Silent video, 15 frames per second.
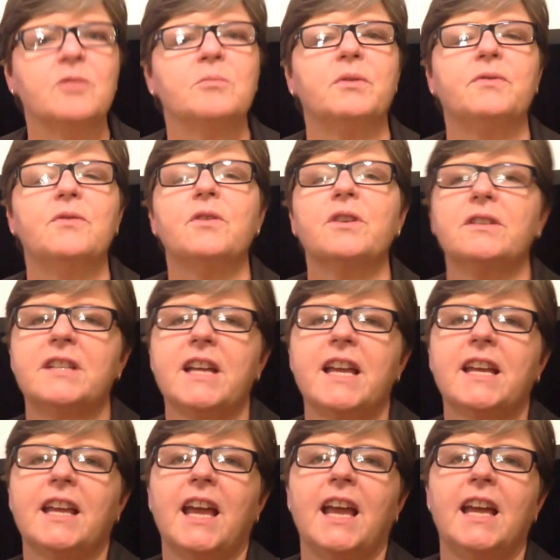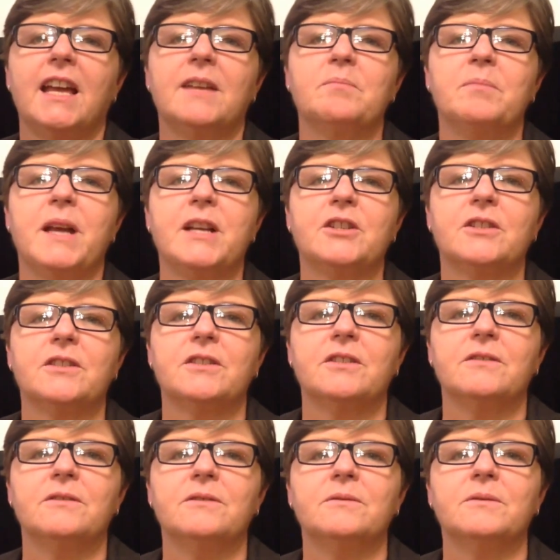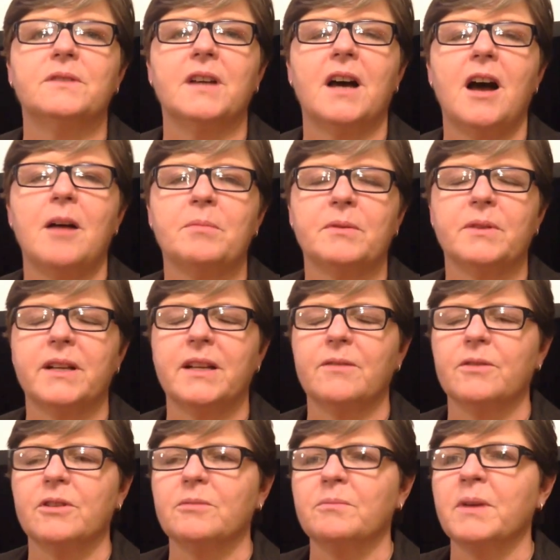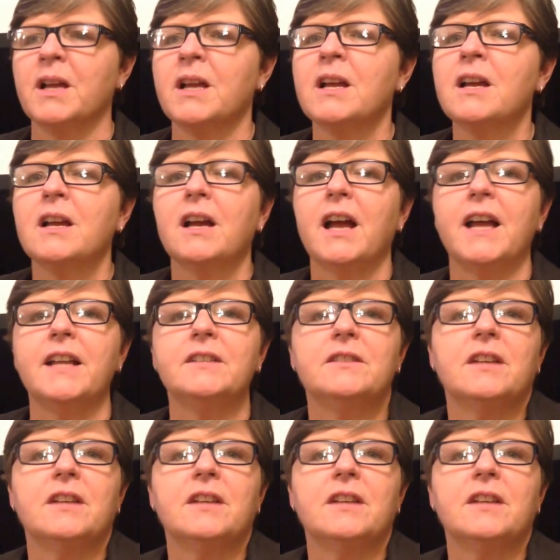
before you take a patient to the operating room. And